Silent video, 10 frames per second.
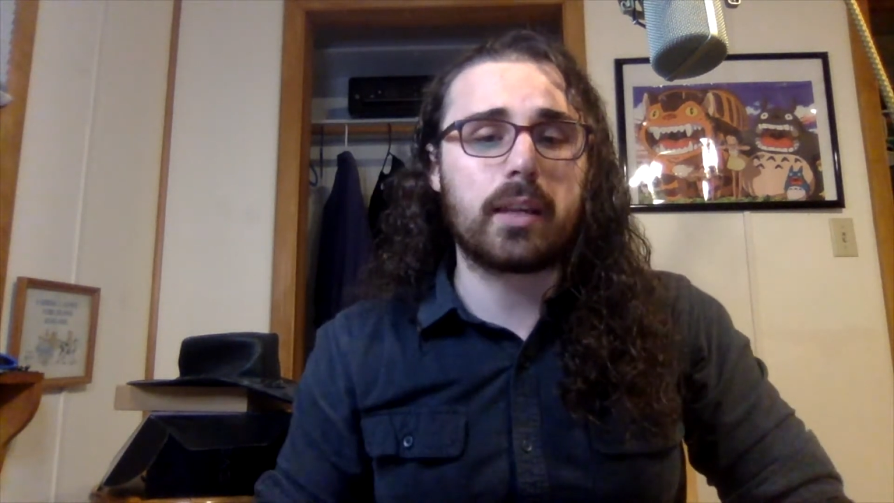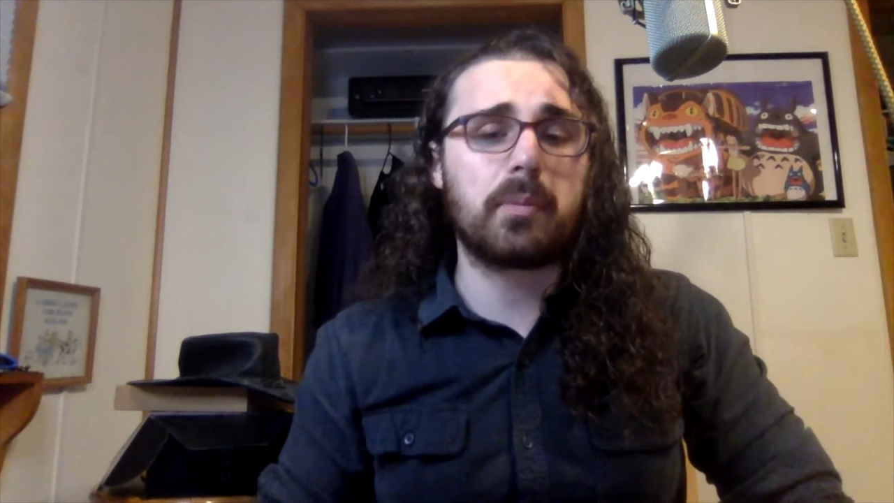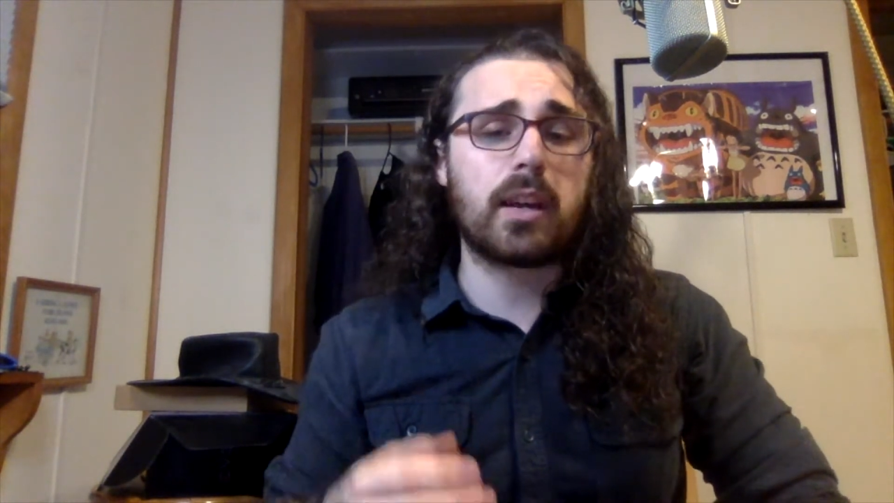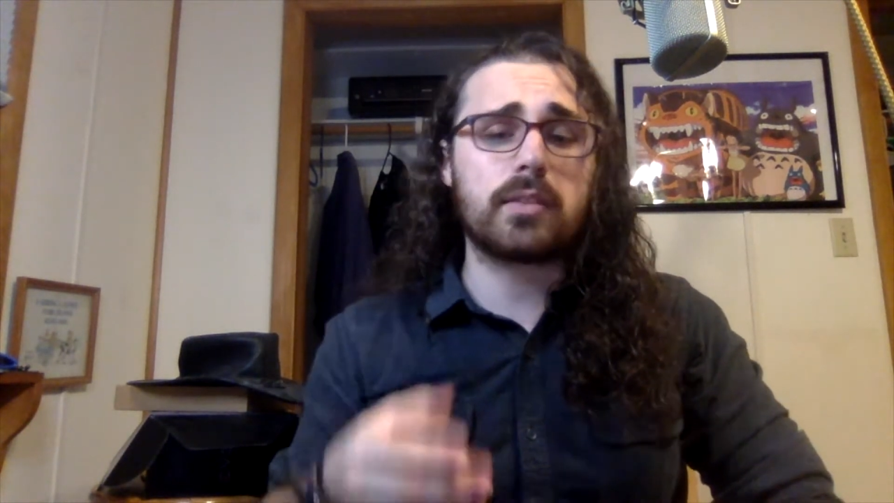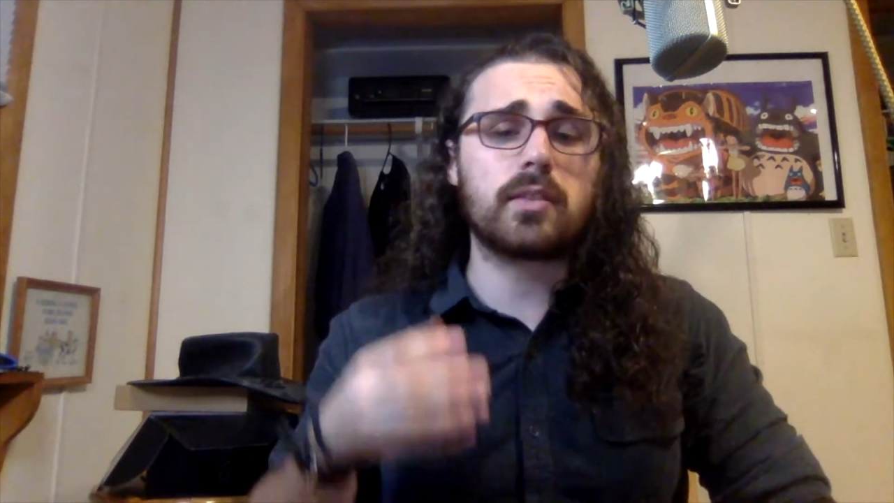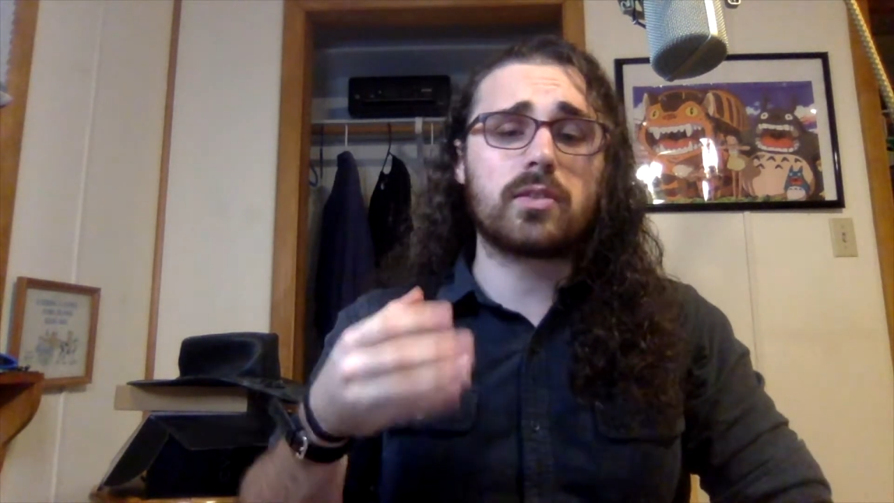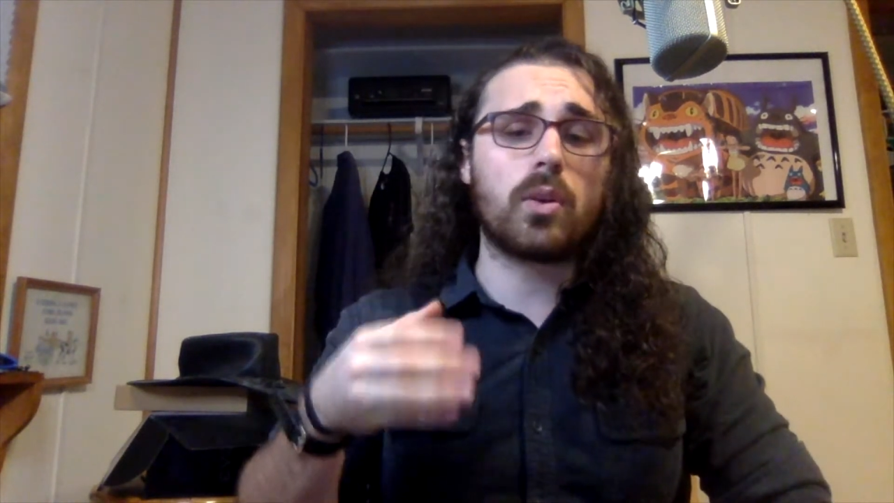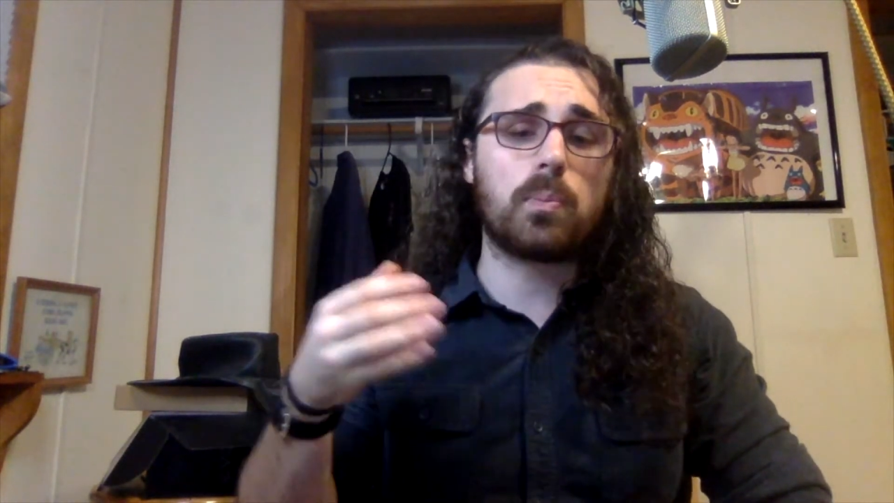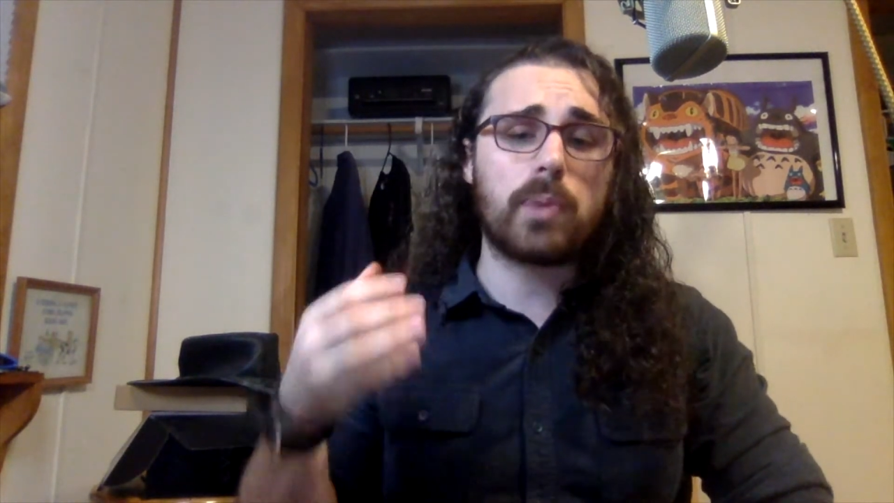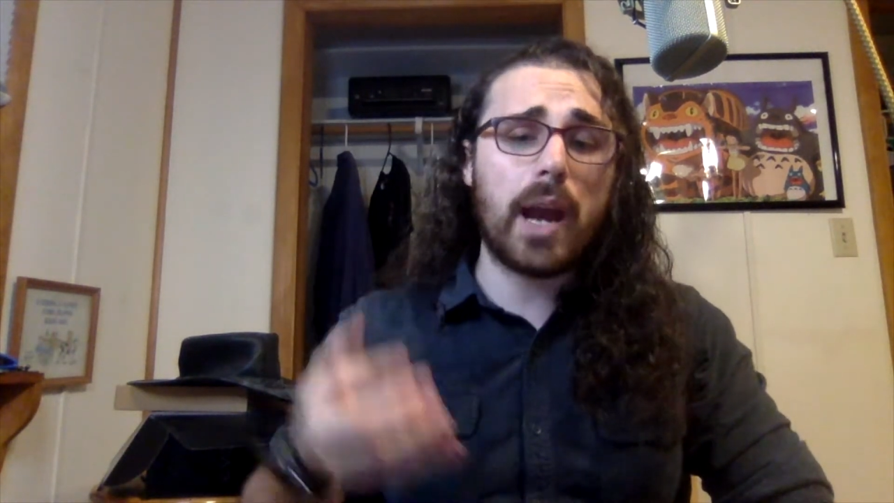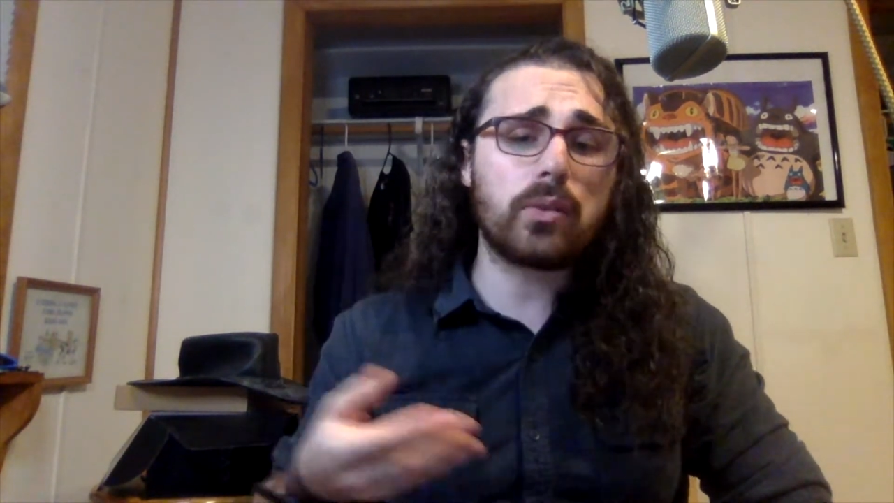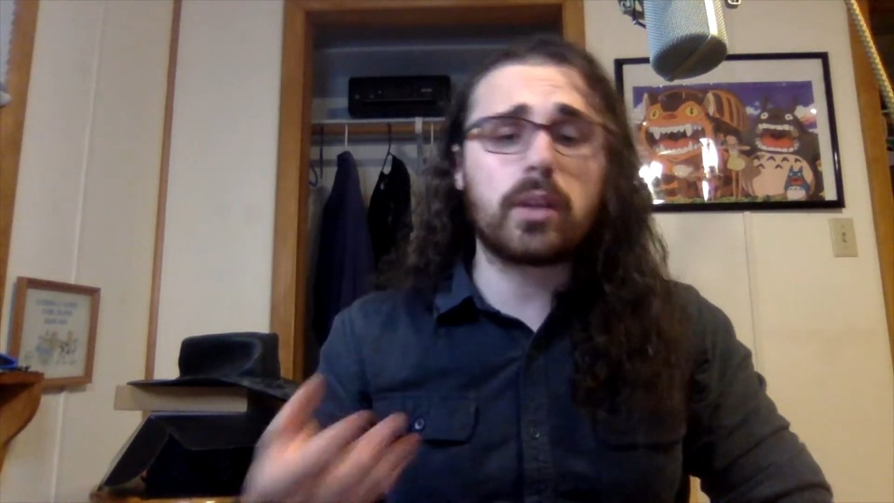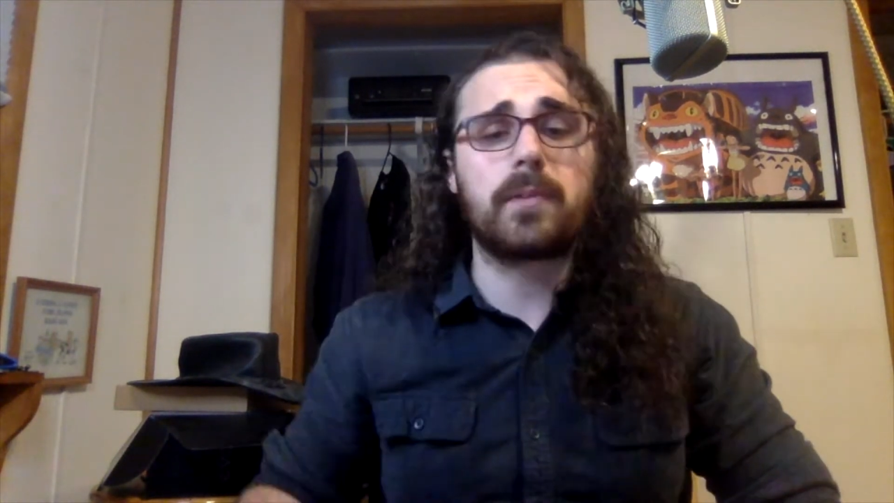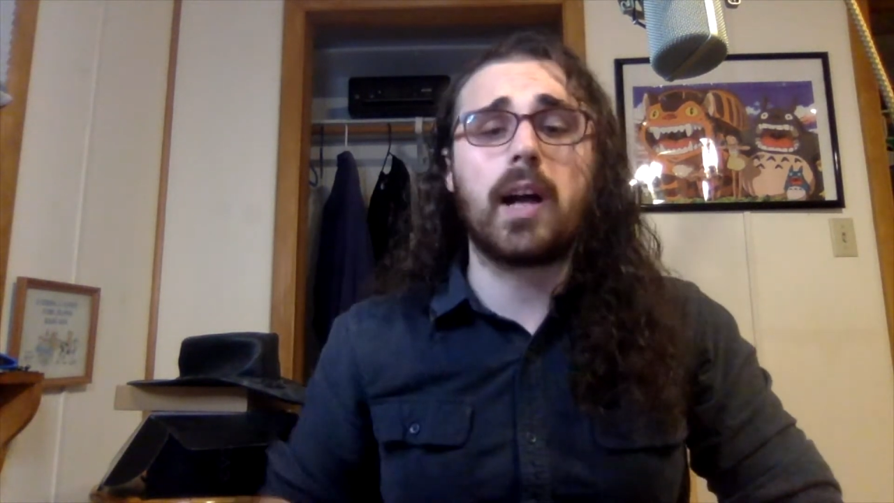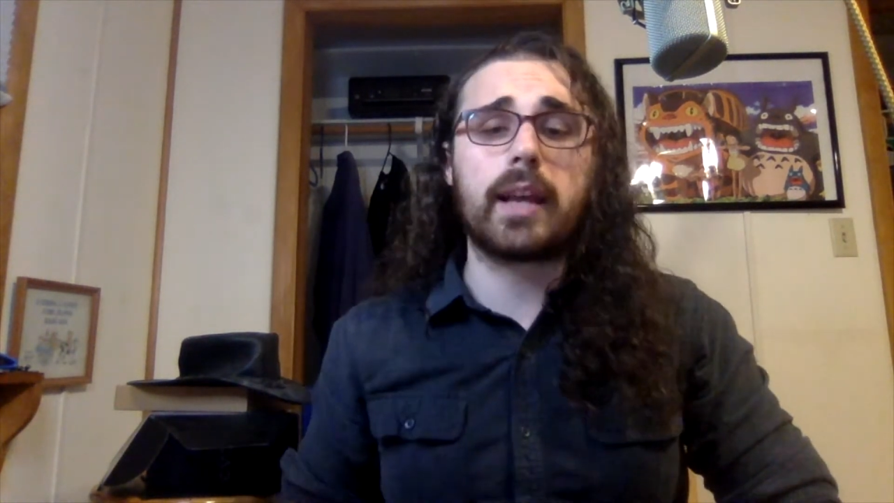because it's so proudly
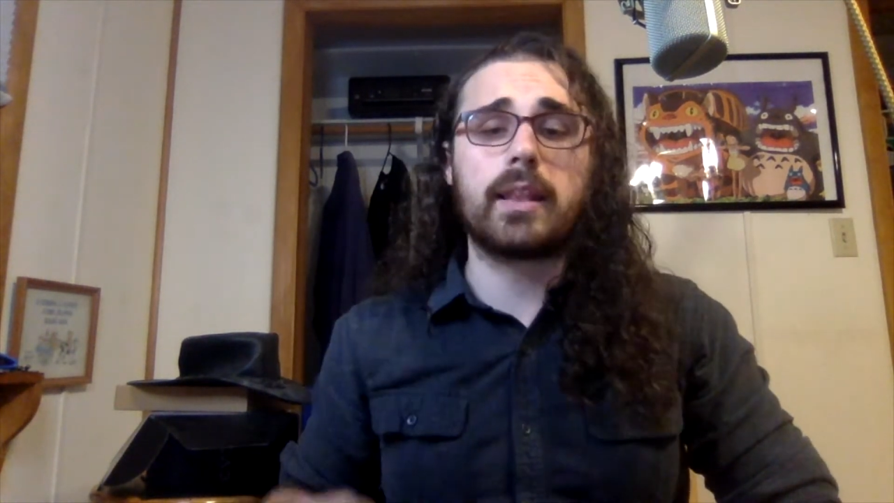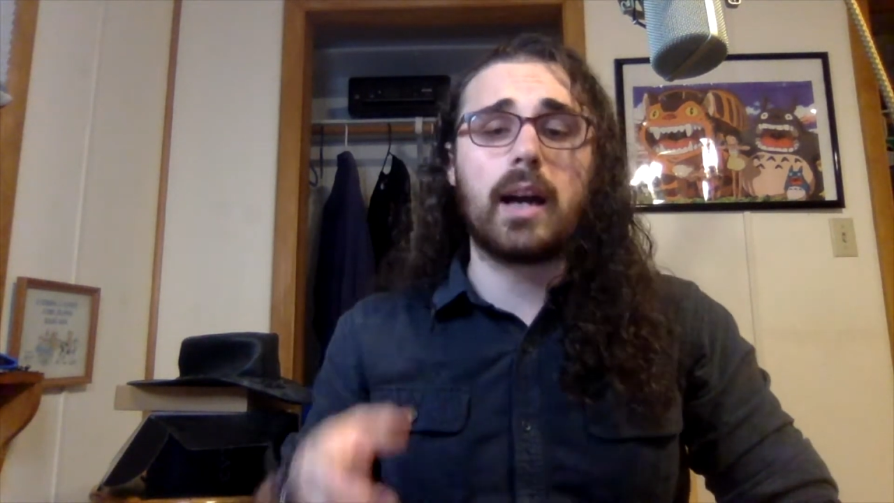flying